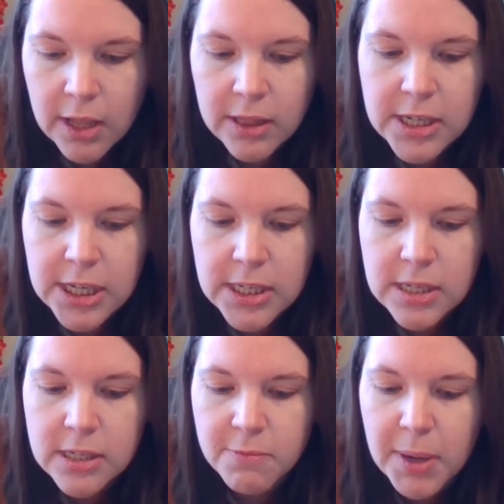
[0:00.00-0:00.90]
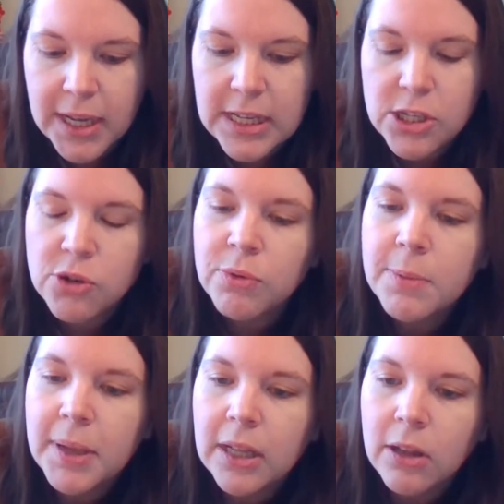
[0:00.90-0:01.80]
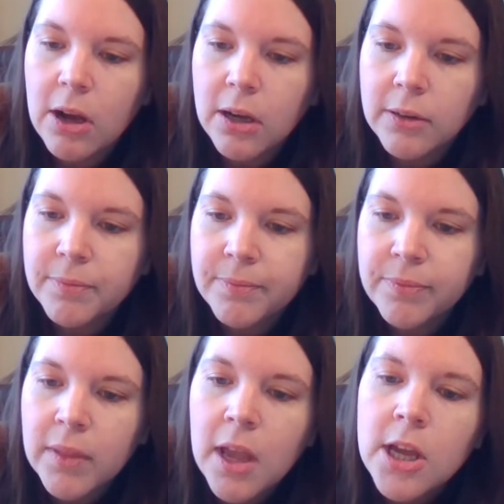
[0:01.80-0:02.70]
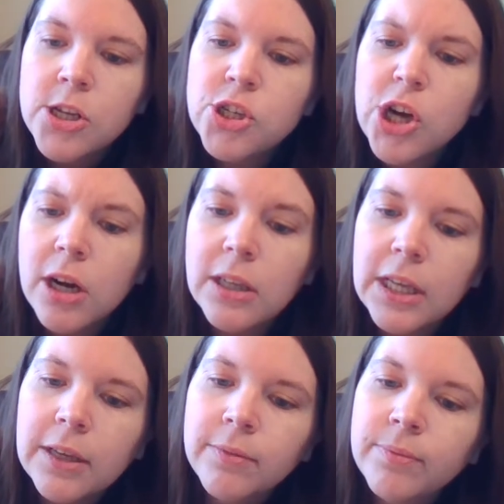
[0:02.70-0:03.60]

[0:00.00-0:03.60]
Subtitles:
the dozens of buggies creeping along. Charlie,